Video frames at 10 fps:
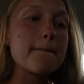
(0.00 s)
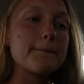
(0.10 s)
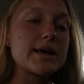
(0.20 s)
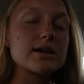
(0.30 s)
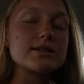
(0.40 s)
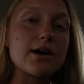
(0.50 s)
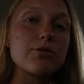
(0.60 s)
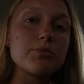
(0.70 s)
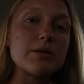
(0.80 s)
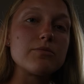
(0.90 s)
because I
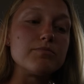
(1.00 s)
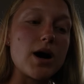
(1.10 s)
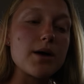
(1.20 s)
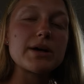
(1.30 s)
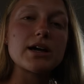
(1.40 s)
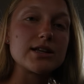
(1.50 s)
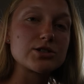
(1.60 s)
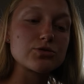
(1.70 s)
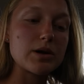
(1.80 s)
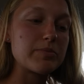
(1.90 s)
will be mopping and
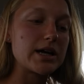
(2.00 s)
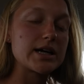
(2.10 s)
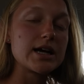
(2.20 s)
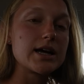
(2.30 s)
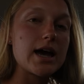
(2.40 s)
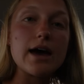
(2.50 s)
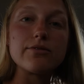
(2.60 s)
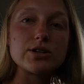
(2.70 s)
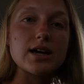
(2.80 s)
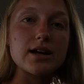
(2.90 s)
sweeping
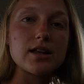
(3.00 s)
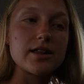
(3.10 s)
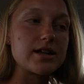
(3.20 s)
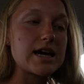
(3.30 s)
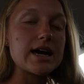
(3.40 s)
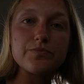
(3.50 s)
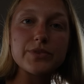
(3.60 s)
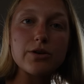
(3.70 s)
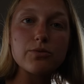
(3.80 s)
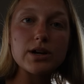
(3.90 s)
every second of the day.
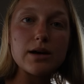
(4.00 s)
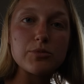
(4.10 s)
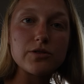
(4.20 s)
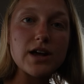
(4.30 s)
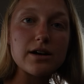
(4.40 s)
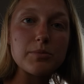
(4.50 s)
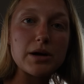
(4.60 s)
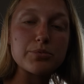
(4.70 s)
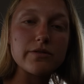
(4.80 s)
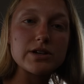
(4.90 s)
When I moved out of
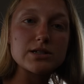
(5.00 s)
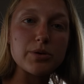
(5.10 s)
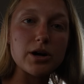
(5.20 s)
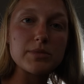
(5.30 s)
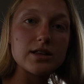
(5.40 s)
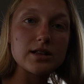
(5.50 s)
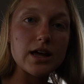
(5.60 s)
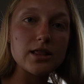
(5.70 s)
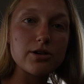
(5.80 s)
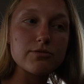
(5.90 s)
my previous apartment, the
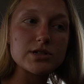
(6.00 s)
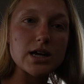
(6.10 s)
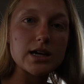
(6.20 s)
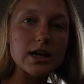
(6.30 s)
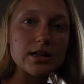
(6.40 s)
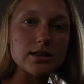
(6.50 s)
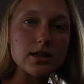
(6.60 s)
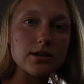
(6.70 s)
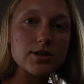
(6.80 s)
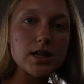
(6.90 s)
landlord was like, it
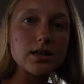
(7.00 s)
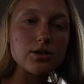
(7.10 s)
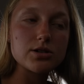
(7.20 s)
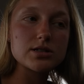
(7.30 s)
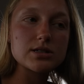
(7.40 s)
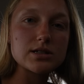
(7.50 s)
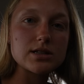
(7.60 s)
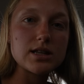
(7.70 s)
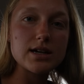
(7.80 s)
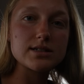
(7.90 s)
literally looks
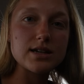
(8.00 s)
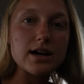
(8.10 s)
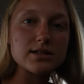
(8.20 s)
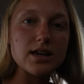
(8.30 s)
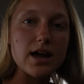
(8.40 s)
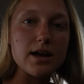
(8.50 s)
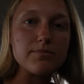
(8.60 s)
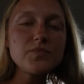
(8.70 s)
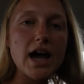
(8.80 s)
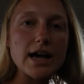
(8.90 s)
the exact
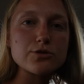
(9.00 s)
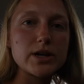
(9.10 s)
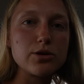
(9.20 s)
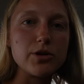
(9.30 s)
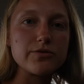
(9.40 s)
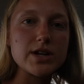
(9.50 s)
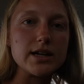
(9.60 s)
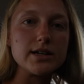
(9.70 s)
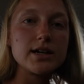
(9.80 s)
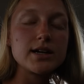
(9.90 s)
same as when you moved
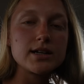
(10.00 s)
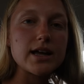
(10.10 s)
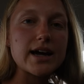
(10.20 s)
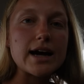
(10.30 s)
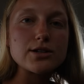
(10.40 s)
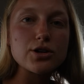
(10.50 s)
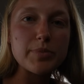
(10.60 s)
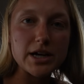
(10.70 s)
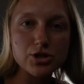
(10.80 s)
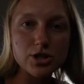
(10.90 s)
in. Like, I took
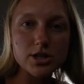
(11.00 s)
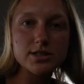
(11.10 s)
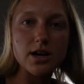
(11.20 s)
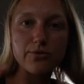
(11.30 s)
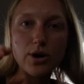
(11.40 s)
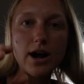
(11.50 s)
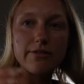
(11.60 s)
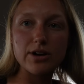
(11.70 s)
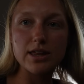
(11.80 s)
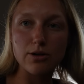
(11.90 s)
pictures of where
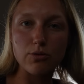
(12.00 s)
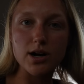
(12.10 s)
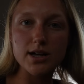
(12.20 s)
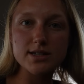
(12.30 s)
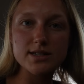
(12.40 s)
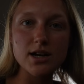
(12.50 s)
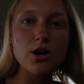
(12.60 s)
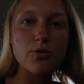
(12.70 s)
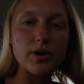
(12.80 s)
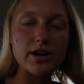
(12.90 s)
everything was
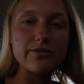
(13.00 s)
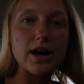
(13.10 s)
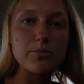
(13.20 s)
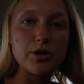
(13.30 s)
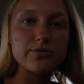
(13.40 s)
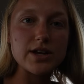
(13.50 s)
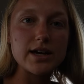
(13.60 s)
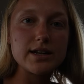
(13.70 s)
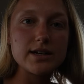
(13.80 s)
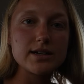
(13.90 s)
whenever I moved
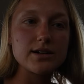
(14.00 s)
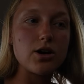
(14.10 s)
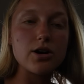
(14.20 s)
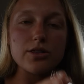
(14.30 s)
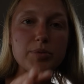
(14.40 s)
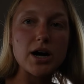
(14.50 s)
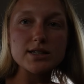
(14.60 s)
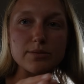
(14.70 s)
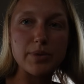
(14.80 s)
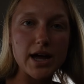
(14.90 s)
in, all the
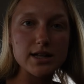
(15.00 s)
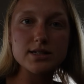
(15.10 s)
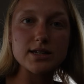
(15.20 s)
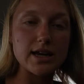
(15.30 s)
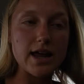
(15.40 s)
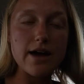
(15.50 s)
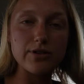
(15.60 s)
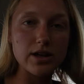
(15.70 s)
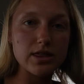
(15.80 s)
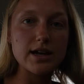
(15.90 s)
pots and pans and
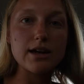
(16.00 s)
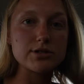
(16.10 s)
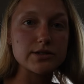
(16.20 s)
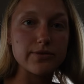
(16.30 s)
everything. It was